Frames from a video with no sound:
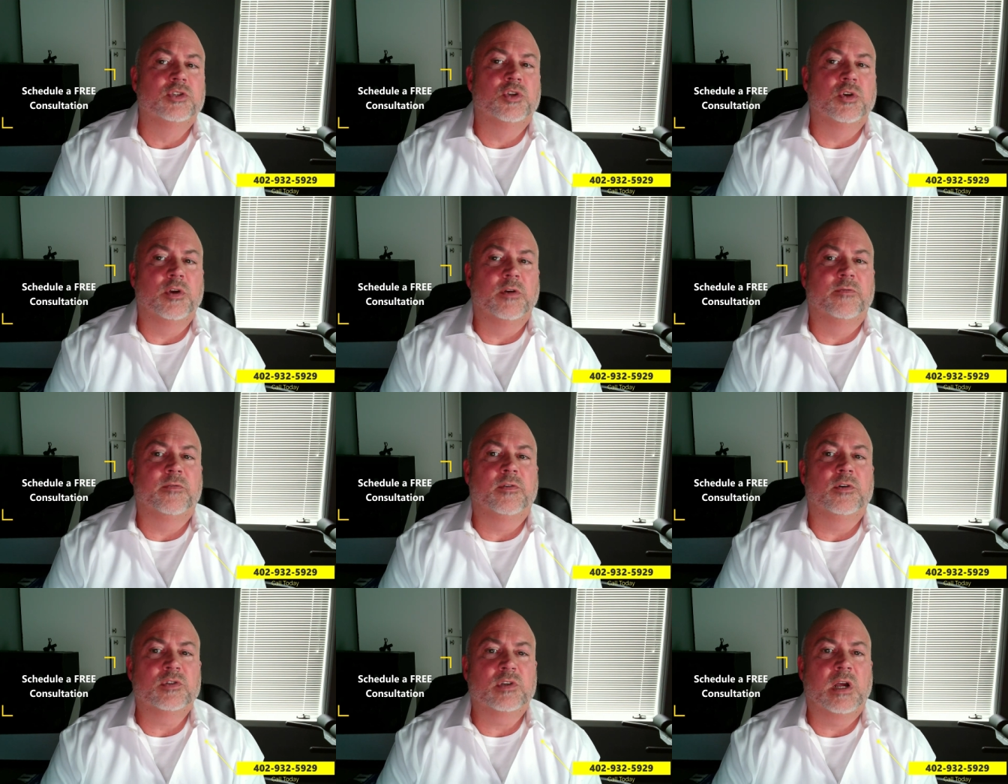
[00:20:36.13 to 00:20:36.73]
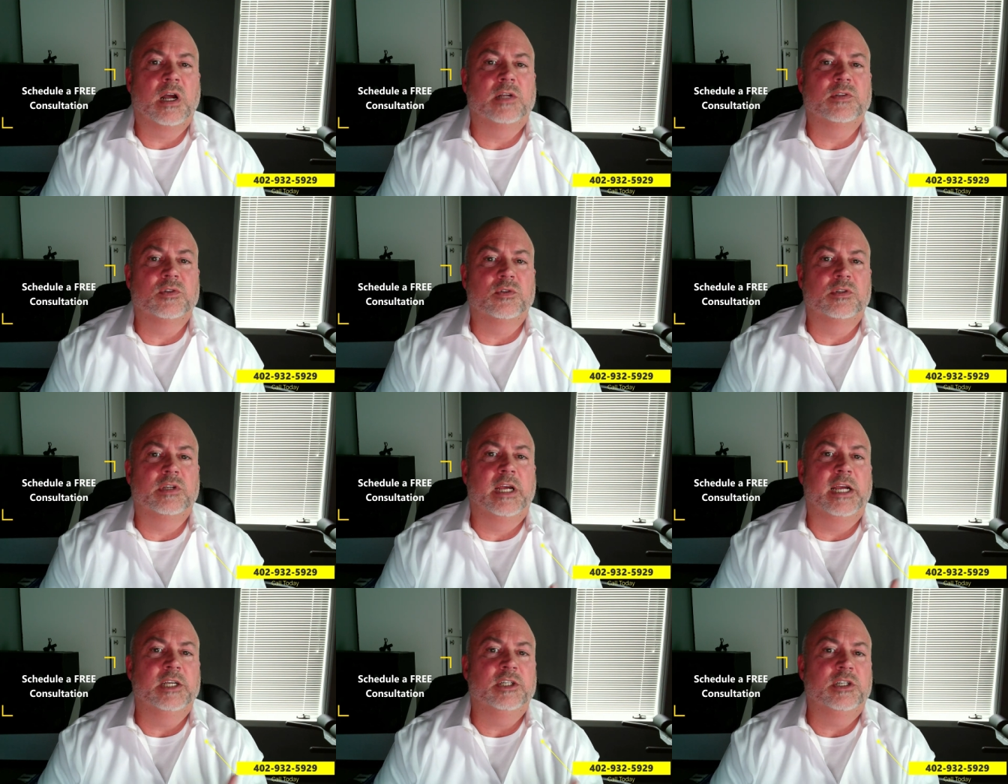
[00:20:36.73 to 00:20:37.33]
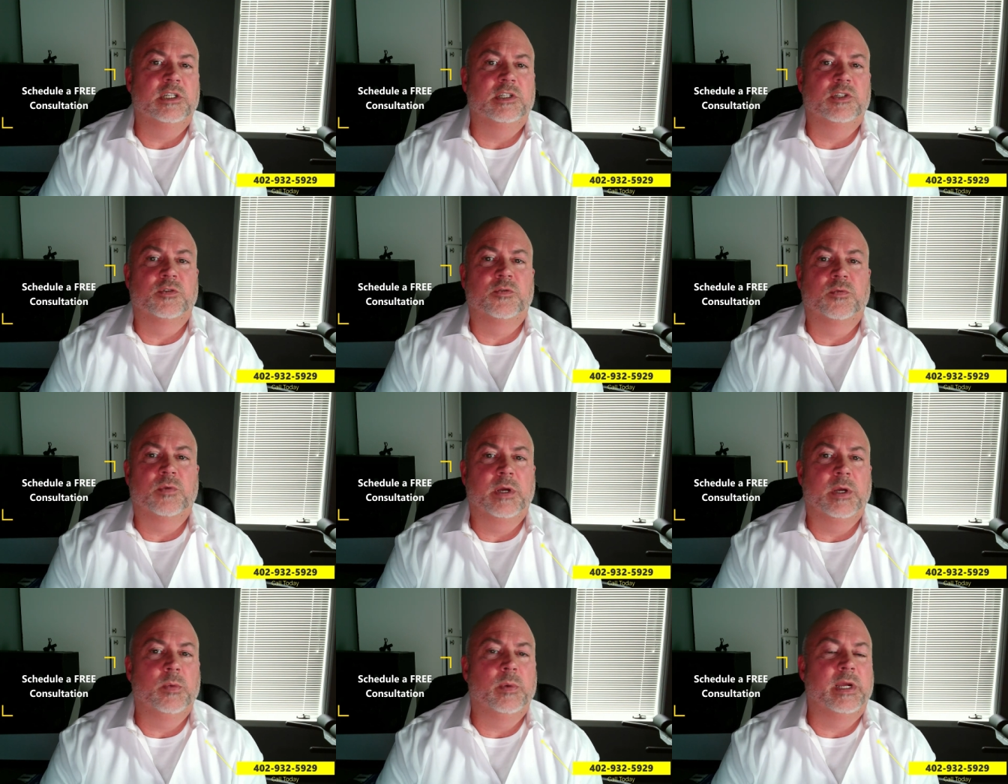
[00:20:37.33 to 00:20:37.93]
So your first consultation is
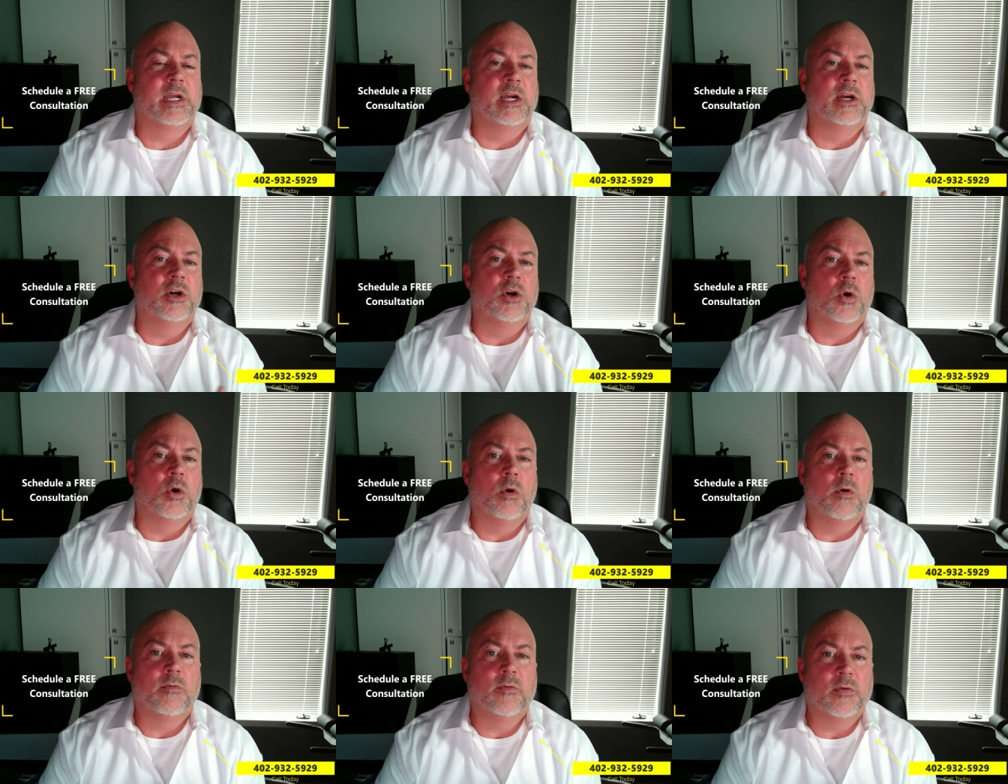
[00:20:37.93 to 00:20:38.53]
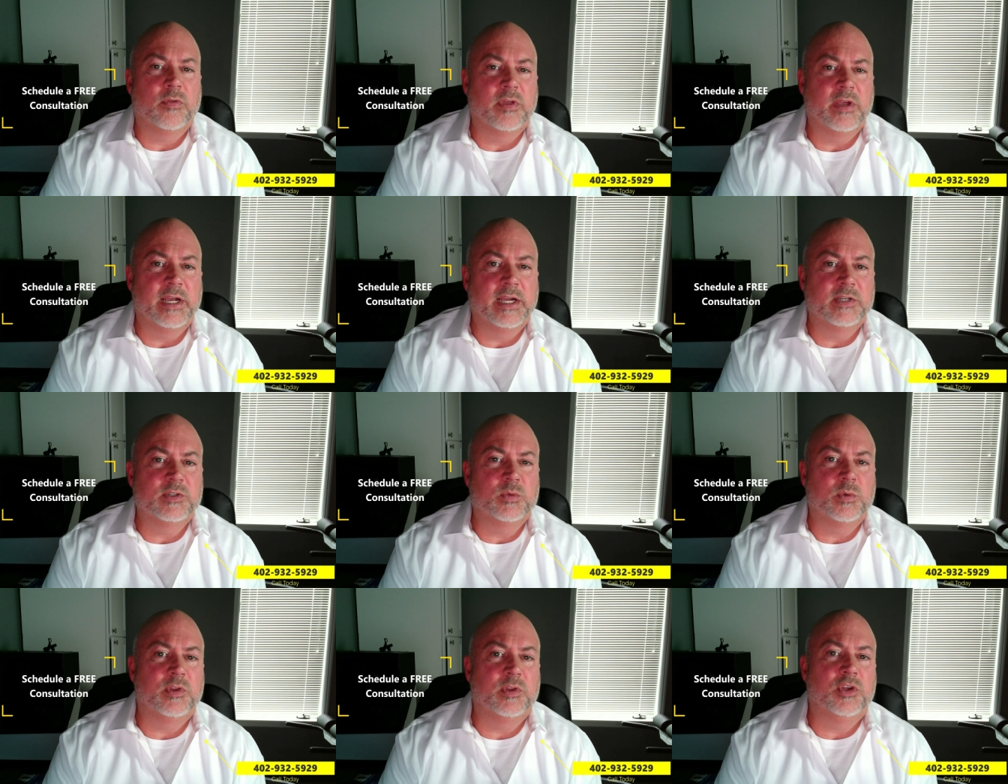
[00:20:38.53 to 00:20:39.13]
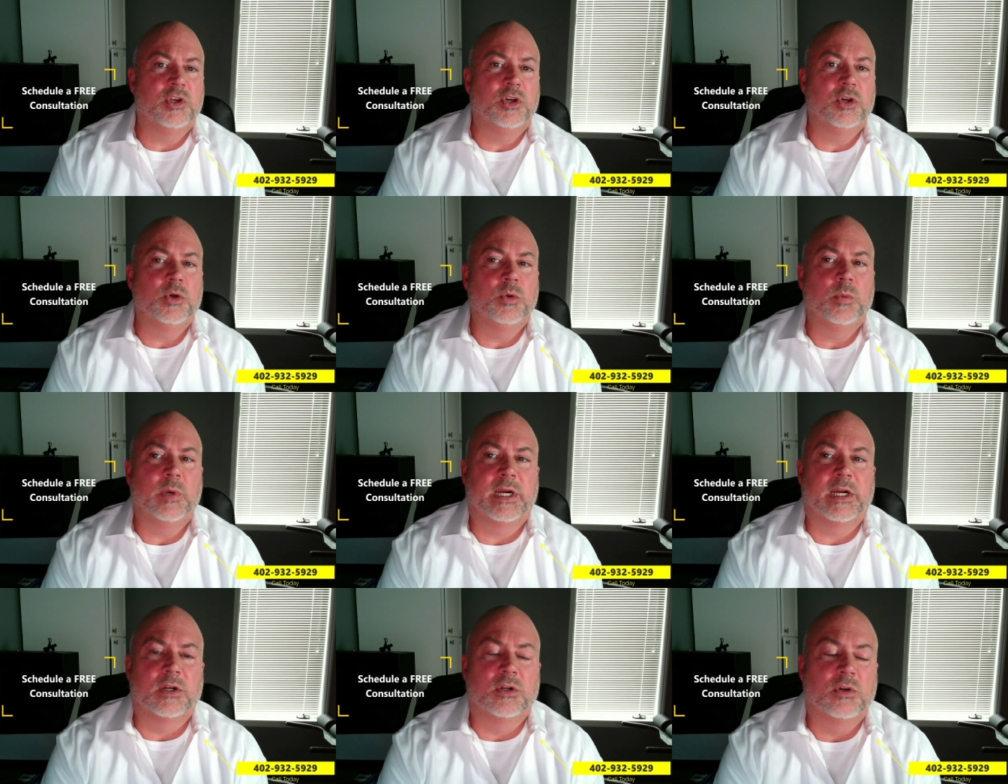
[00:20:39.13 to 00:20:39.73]
free. We can go over things with
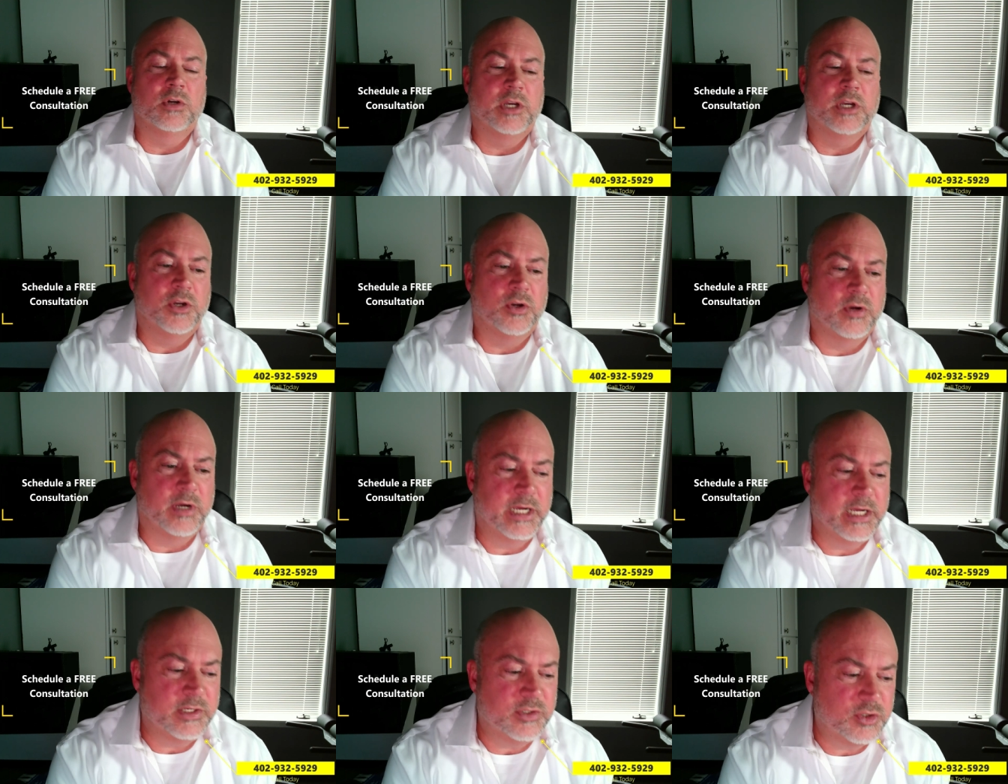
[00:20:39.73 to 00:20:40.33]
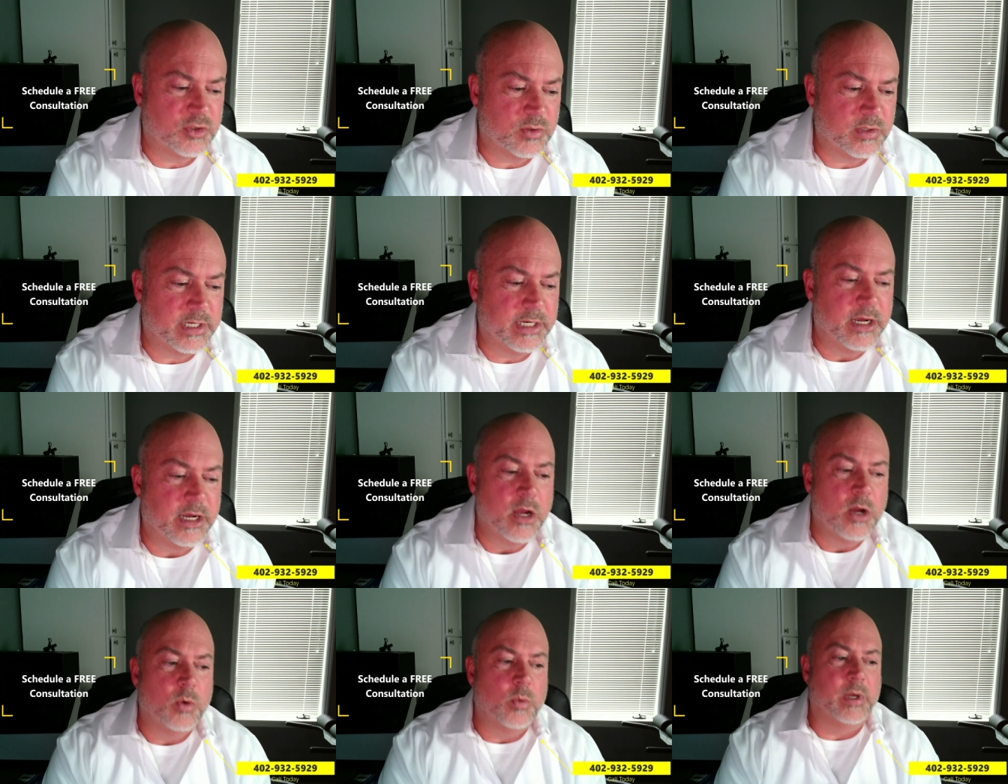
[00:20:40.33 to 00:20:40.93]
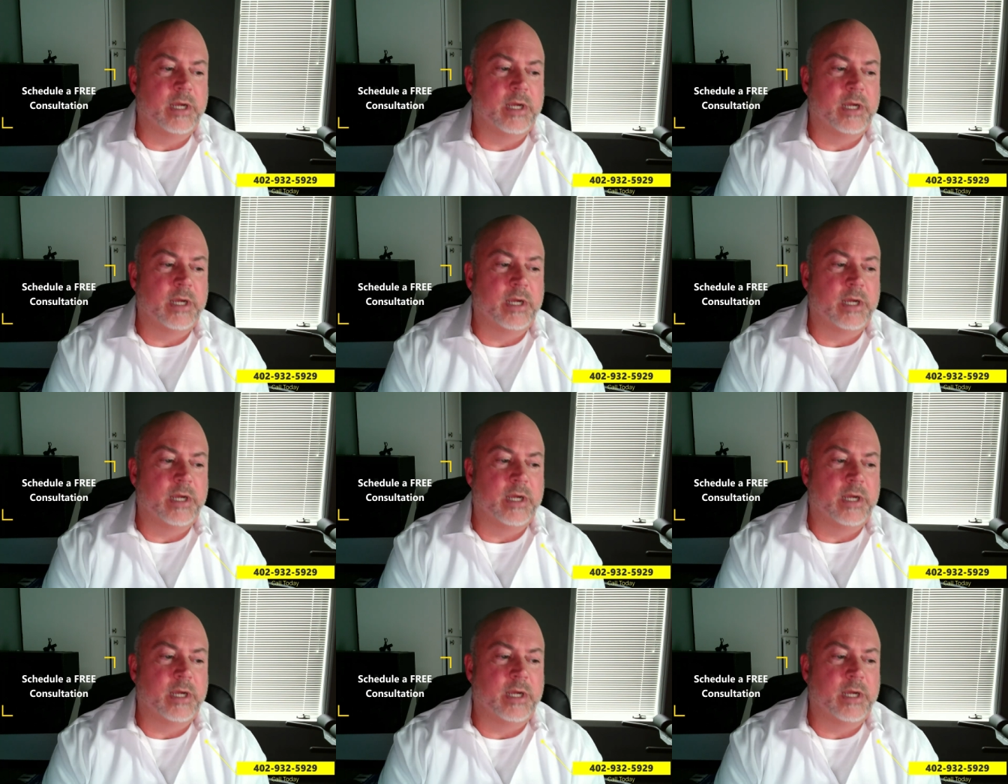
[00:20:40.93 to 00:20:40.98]
you. We can look at your history.